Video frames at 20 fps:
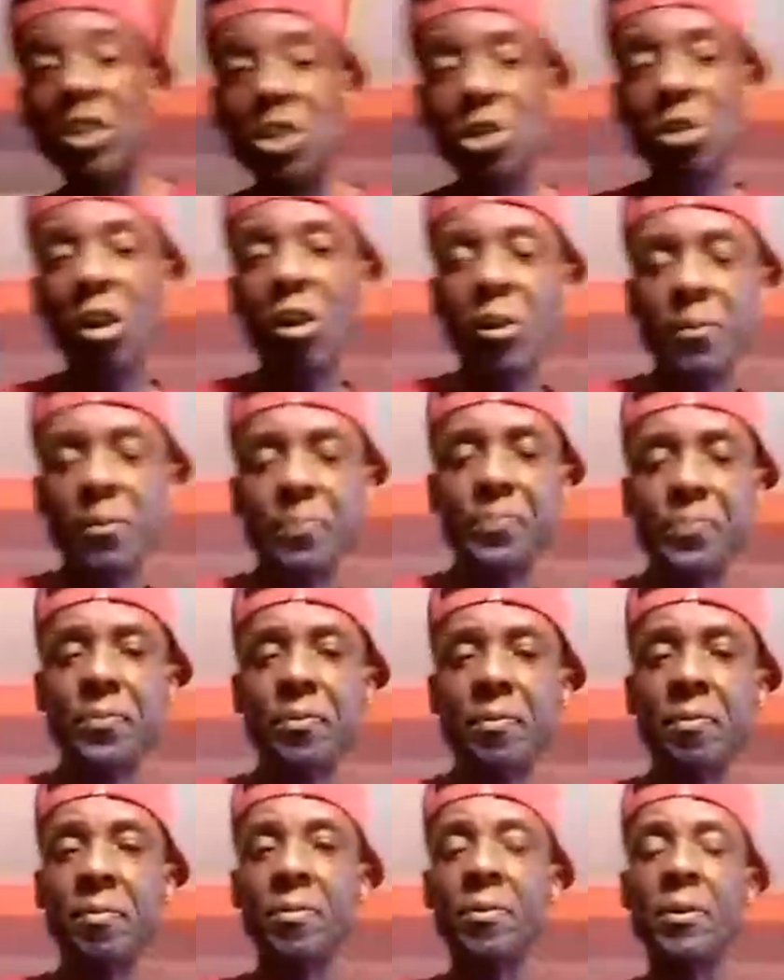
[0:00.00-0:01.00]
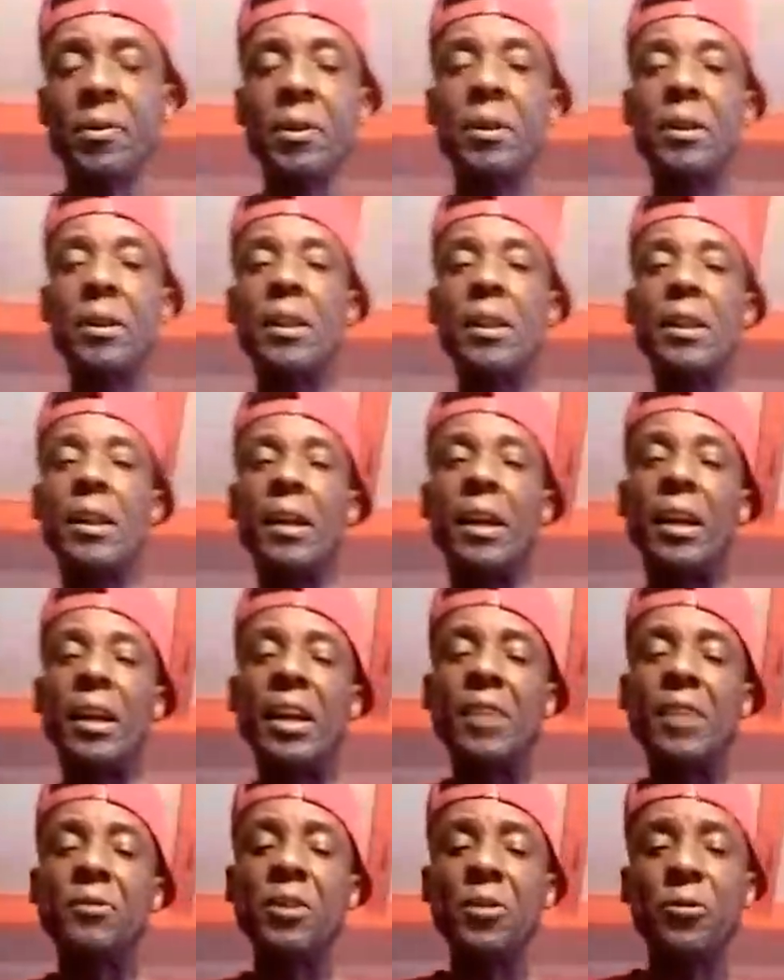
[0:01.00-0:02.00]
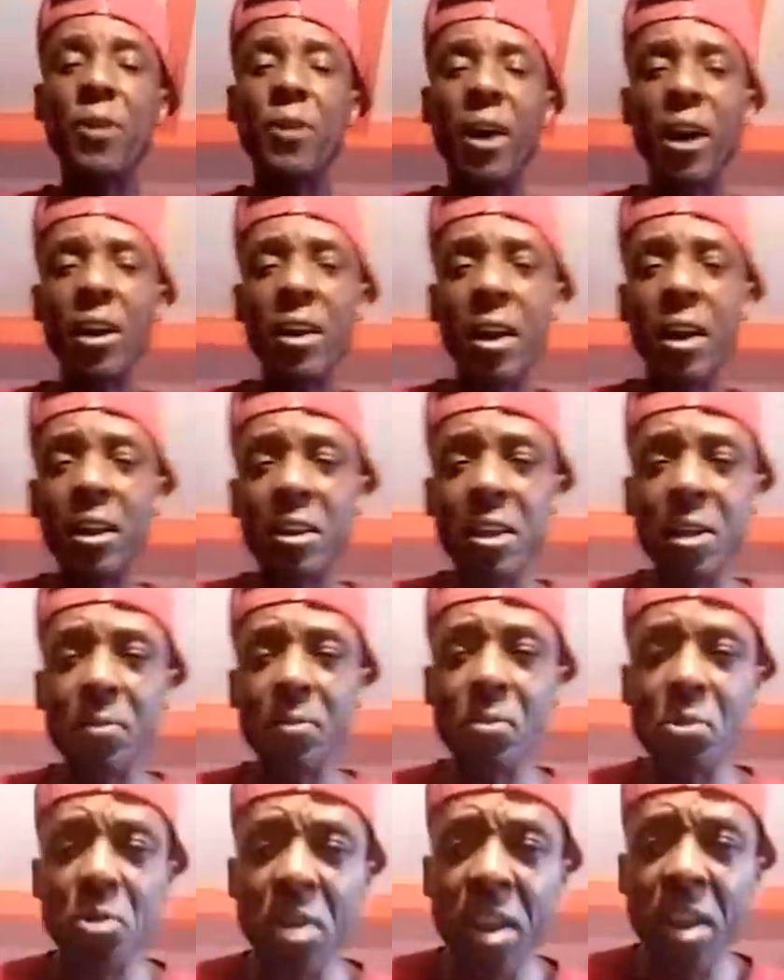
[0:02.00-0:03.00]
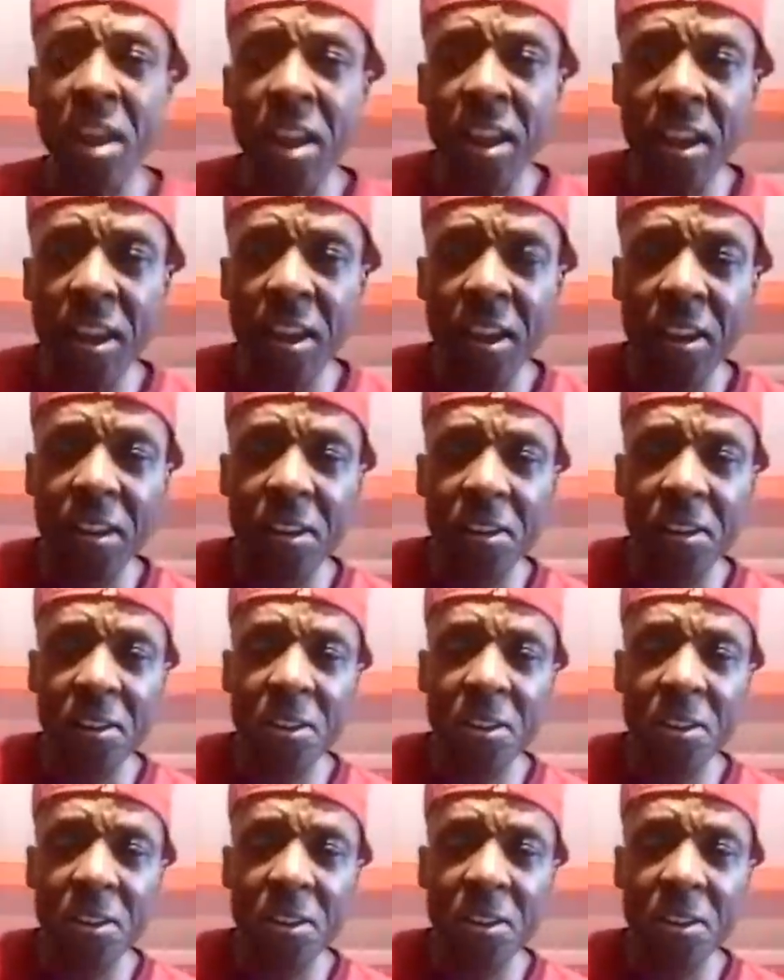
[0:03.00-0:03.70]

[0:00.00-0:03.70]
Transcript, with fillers: Shaw. If the father name Ray,